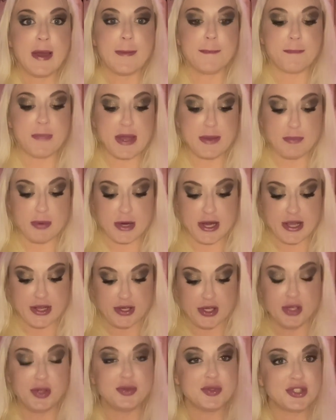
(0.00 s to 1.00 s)
my brand
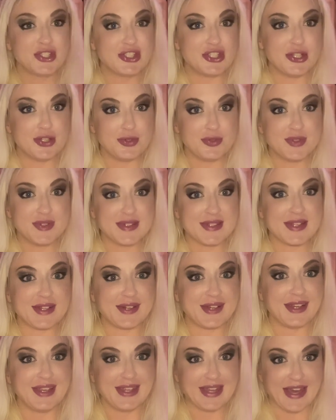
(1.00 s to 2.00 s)
new shoes that
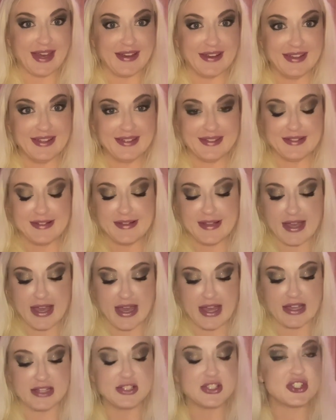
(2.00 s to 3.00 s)
I get
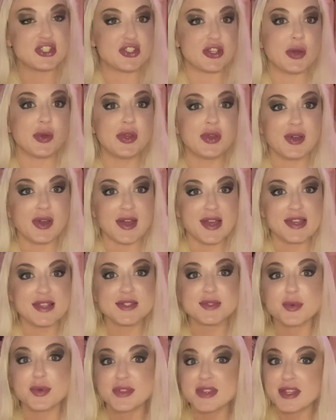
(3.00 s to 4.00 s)
and show you
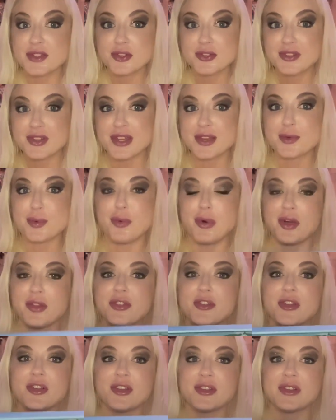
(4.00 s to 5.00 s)
guys what they look like while
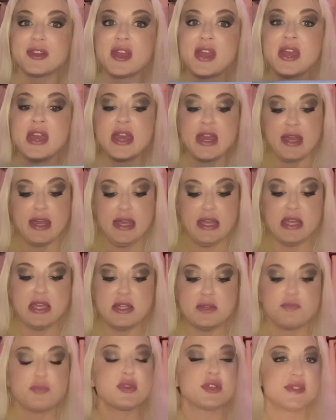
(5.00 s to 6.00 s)
they're
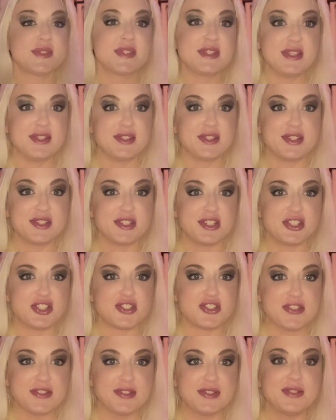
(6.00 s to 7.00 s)
in pristine
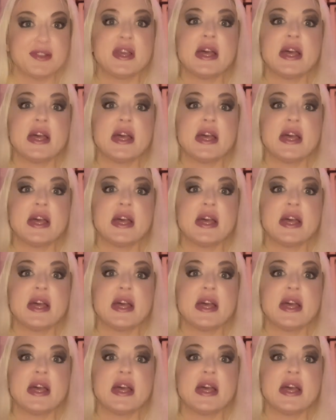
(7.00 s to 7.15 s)
condition.